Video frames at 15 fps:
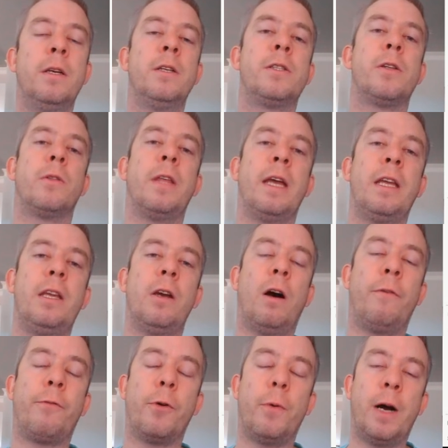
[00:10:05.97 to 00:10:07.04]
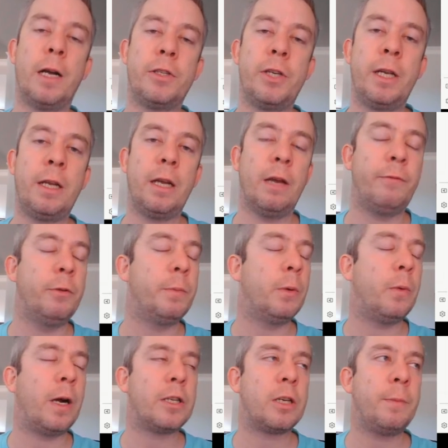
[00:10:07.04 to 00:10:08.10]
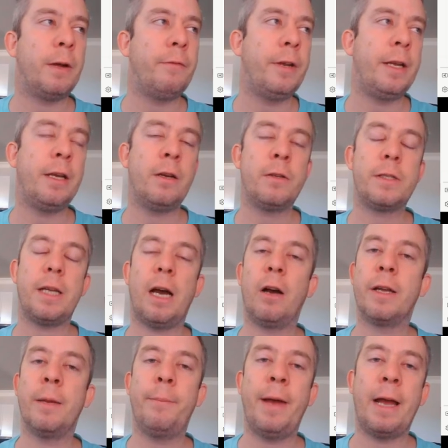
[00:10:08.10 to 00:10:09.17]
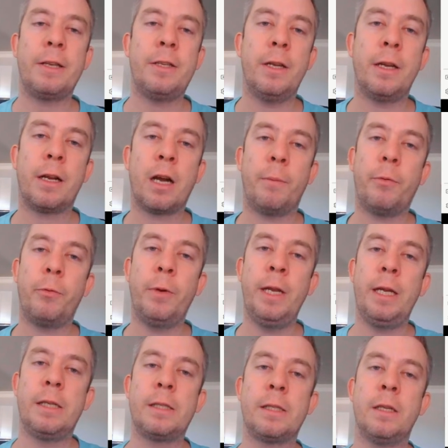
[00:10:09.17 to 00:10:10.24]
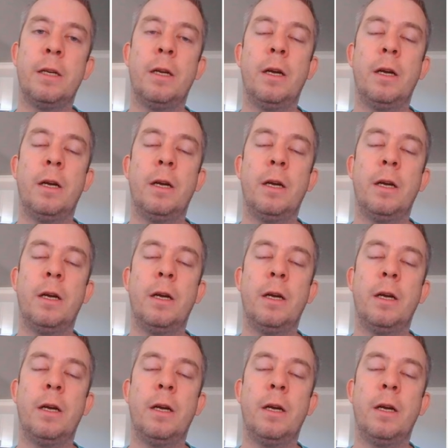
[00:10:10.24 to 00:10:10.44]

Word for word: So thank you all for watching. If you've been watching my videos, I'll get back to you in a couple weeks.